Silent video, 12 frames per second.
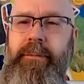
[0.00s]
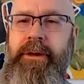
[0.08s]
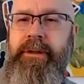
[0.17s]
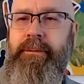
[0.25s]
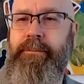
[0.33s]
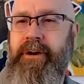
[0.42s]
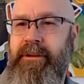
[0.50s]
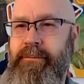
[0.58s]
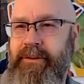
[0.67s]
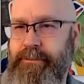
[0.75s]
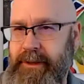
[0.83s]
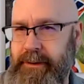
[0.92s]
money. The problem
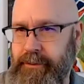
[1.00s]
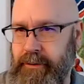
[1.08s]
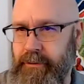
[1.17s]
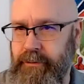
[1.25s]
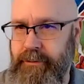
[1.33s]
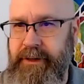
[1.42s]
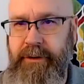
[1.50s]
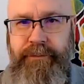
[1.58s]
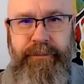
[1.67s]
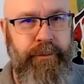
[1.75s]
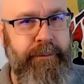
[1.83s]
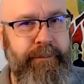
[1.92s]
is people are greedy
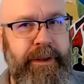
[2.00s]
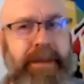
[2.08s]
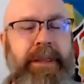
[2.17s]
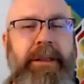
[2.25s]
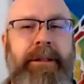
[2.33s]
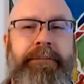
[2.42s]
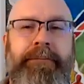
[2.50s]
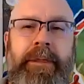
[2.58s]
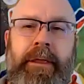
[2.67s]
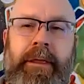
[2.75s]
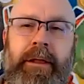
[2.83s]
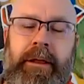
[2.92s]
for money.
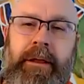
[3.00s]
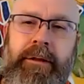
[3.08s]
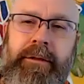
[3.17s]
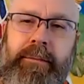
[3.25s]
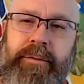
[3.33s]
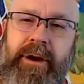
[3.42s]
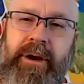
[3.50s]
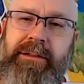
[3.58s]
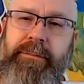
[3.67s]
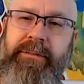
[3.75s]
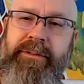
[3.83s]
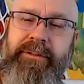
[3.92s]
The
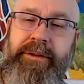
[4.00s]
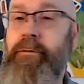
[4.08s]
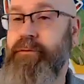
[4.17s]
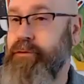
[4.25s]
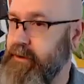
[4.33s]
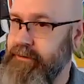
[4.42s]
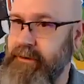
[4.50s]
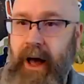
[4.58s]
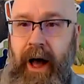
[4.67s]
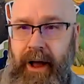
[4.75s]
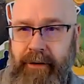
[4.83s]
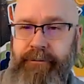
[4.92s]
problem is they don't trust
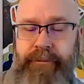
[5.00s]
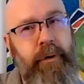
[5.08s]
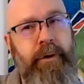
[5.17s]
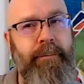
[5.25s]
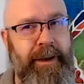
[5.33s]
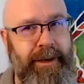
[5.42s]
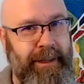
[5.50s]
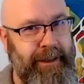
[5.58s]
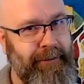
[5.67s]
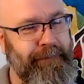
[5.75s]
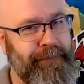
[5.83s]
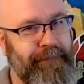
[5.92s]
God for money,
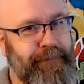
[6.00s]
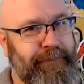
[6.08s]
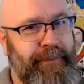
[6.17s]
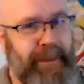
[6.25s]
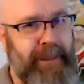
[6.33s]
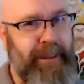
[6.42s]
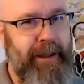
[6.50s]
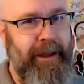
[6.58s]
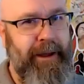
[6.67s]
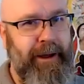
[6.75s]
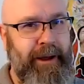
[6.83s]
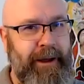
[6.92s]

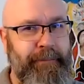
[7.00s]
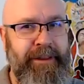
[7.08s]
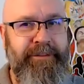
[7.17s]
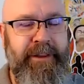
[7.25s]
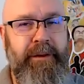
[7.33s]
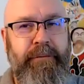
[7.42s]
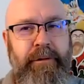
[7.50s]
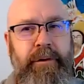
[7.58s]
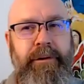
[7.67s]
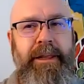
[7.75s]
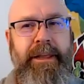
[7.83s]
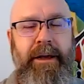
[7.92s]
instead of
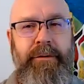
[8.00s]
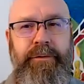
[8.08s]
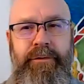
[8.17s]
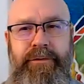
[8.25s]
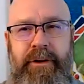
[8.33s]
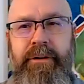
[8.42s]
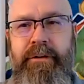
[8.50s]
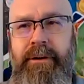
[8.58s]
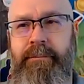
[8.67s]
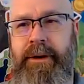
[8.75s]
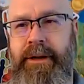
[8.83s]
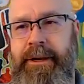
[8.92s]
learning how to
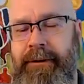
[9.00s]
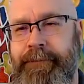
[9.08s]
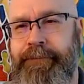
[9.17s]
generate money.